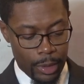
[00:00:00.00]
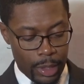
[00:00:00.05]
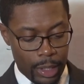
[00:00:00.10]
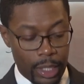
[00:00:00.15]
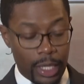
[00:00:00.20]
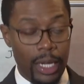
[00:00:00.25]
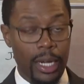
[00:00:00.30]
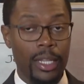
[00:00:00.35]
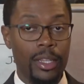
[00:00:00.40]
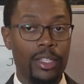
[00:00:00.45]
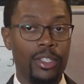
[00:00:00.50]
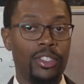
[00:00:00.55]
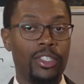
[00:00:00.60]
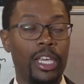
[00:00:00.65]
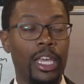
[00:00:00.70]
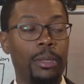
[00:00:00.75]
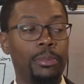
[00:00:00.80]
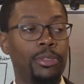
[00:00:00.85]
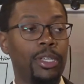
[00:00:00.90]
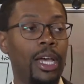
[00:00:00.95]
Yet at the
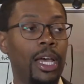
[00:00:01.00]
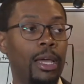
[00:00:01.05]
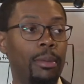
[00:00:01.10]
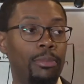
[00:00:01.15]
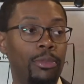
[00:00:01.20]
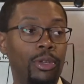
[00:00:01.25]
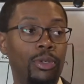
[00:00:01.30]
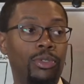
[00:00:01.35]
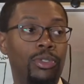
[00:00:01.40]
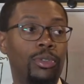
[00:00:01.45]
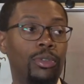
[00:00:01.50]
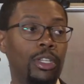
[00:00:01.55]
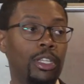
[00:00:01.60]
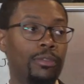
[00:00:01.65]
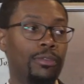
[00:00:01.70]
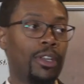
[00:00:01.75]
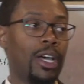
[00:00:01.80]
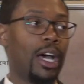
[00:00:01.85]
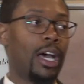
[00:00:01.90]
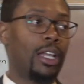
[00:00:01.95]
same time, those who
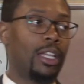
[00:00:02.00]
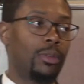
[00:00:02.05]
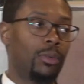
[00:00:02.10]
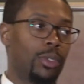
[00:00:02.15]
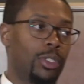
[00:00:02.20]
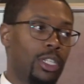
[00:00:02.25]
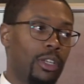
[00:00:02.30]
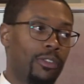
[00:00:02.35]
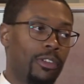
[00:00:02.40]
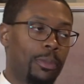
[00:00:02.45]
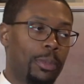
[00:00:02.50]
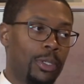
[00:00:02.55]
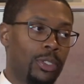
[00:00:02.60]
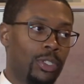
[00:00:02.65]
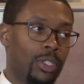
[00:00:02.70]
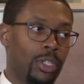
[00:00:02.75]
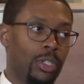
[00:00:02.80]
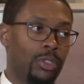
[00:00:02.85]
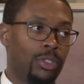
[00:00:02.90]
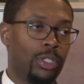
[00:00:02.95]
live godly will suffer
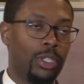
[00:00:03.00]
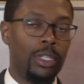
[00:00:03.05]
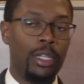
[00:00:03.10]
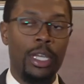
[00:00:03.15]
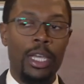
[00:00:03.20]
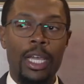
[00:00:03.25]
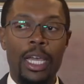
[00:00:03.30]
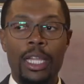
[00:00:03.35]
persecution.